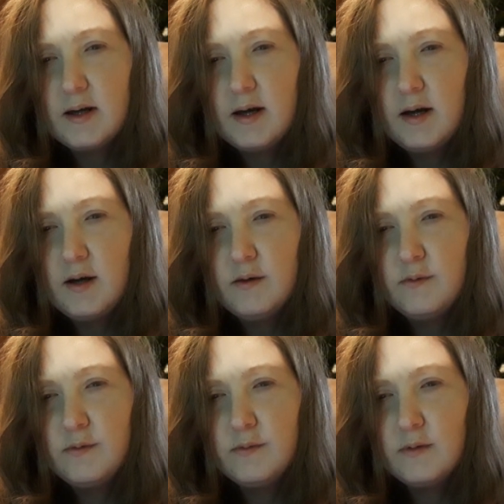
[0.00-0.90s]

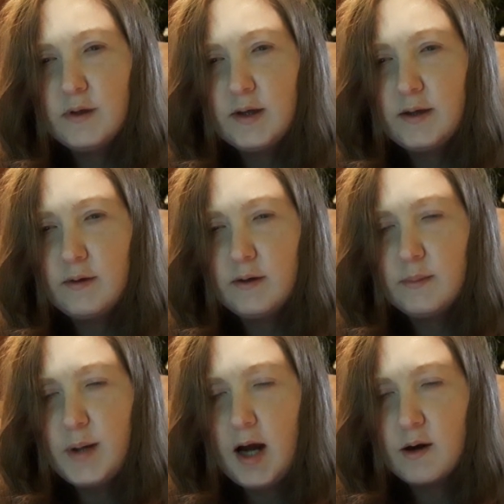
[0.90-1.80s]
of
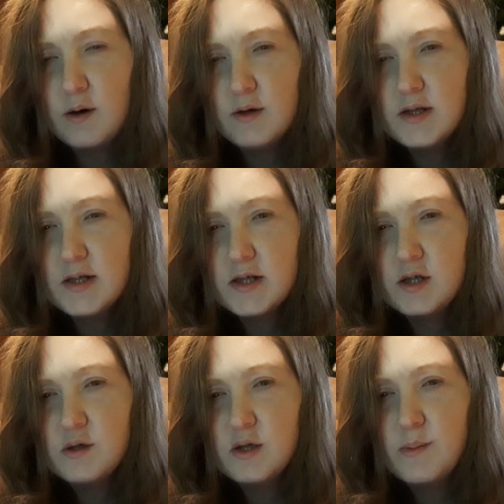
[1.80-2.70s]
patterns
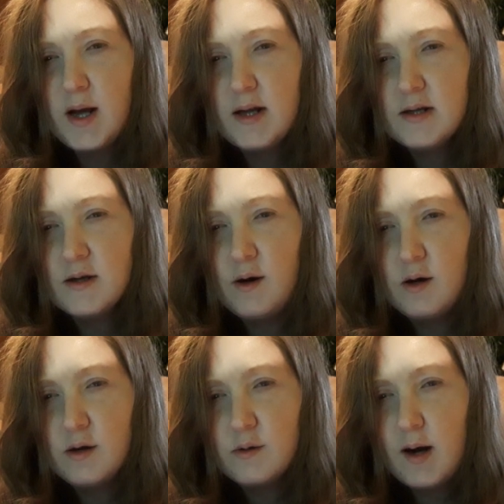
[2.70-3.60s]
to spend
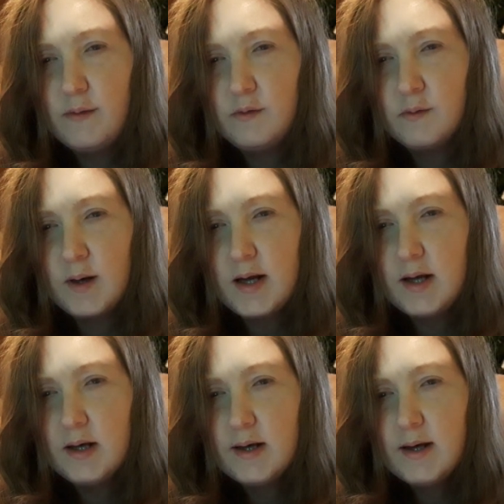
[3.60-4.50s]
on
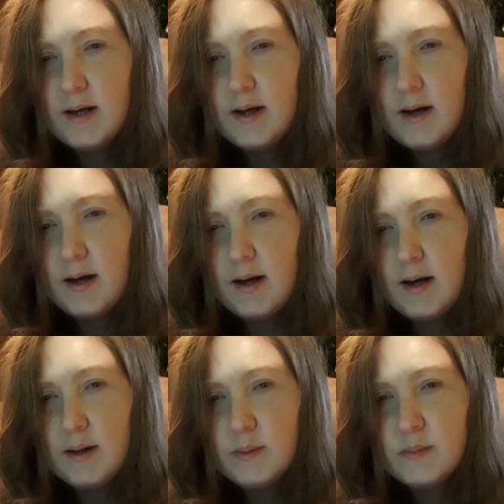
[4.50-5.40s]
Ravelry.
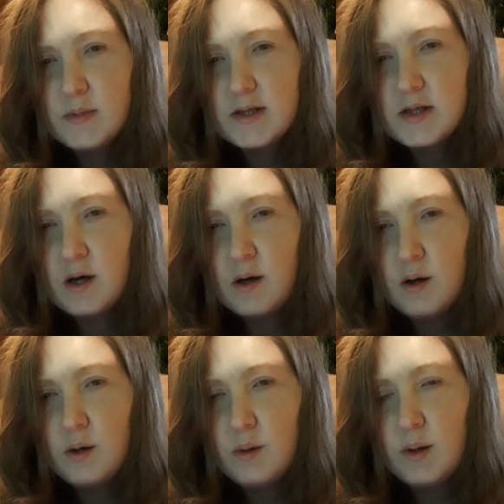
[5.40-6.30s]
Um,
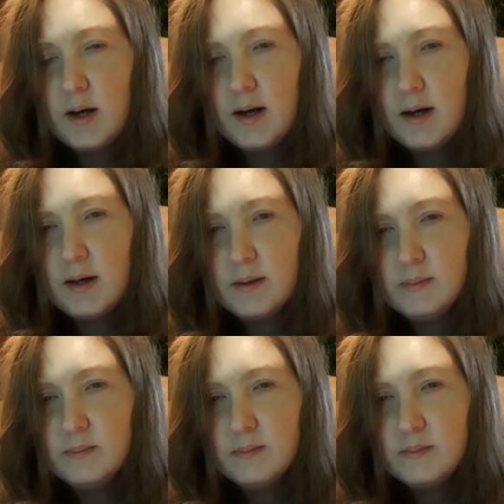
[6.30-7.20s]
so
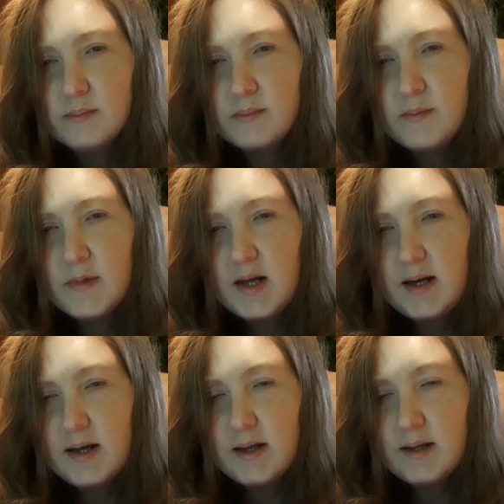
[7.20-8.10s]
um,
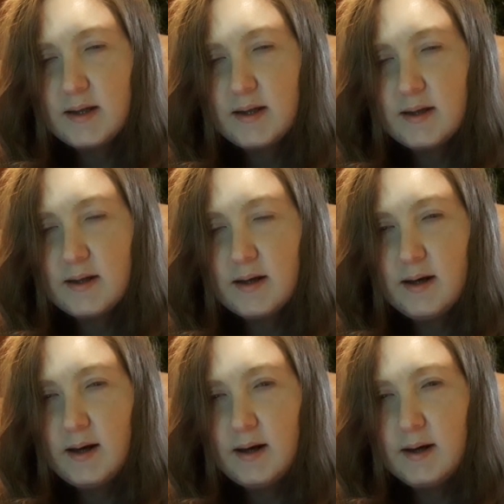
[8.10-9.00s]

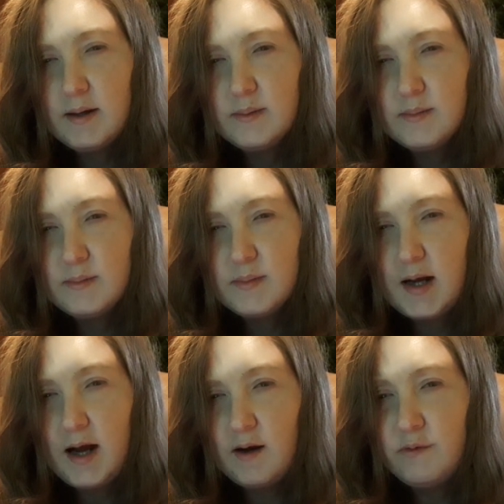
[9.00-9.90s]
um,
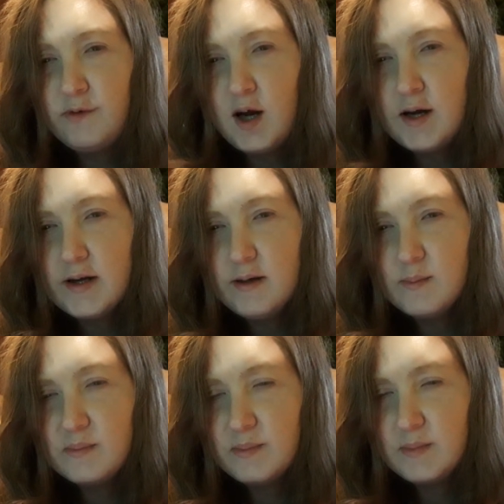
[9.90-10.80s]
have
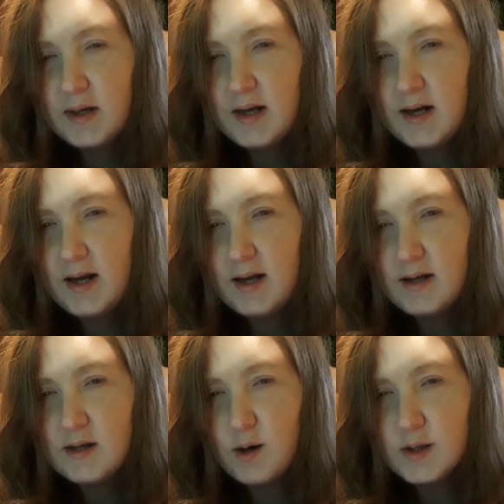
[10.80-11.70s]
fun
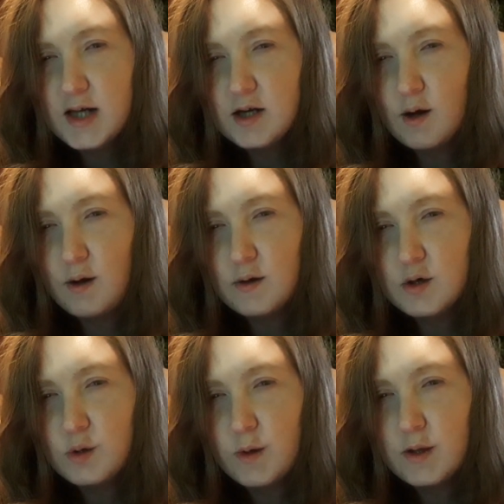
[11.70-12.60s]
getting your ten
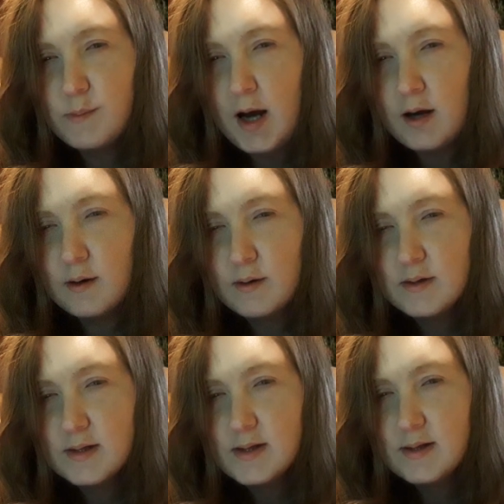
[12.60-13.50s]
dollars worth of
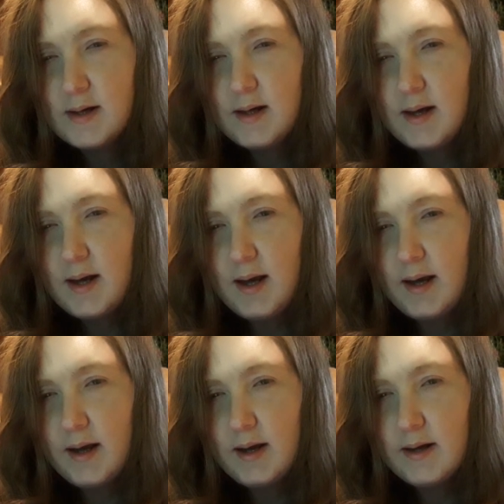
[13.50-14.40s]
patterns
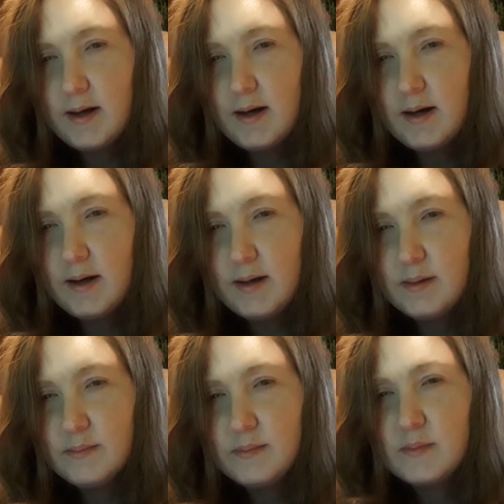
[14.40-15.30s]

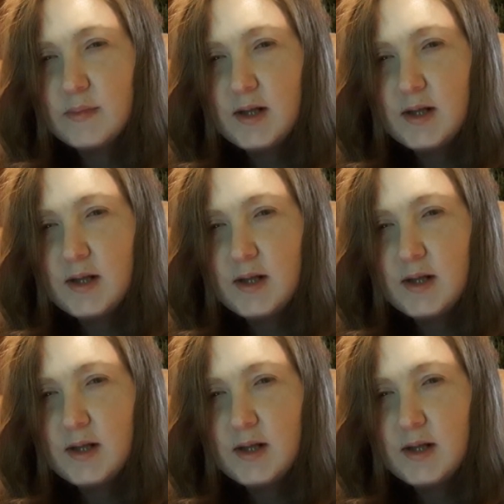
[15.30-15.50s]
and